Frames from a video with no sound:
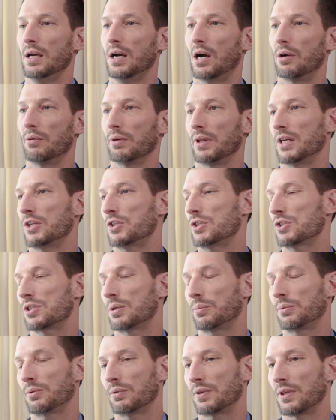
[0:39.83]
our
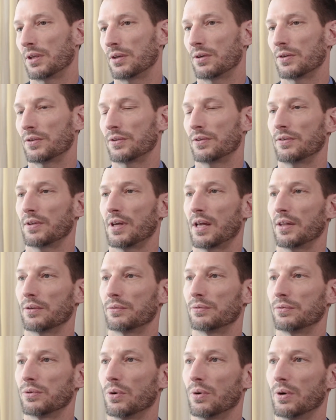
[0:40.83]
relationships with the nurses on the
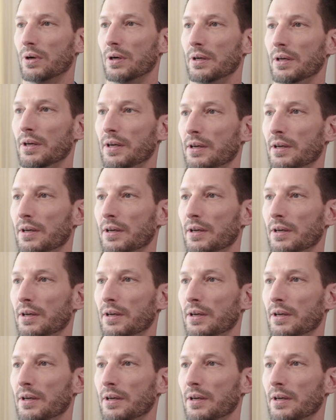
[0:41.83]
floor.